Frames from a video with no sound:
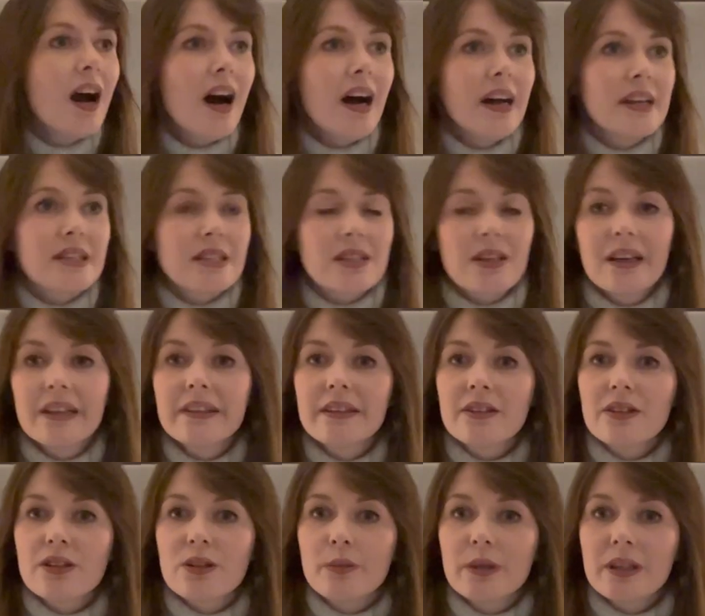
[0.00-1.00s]
I
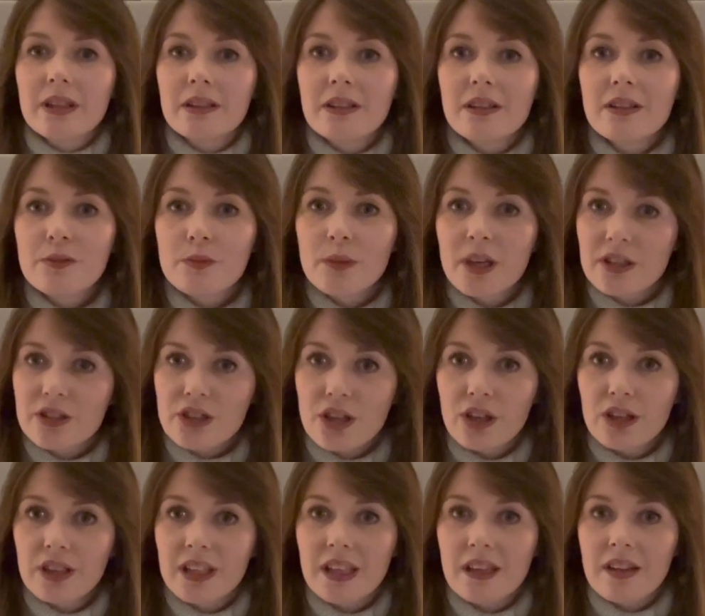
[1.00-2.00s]
decided at the beginning of my
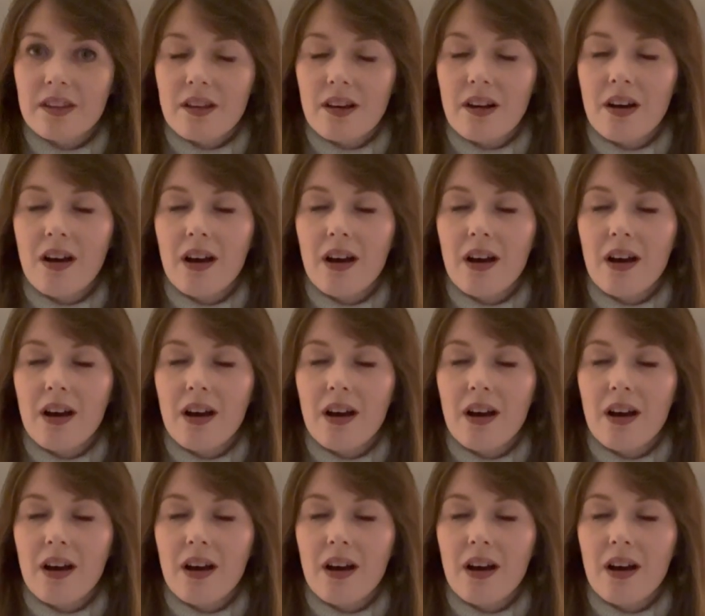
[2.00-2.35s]
journey that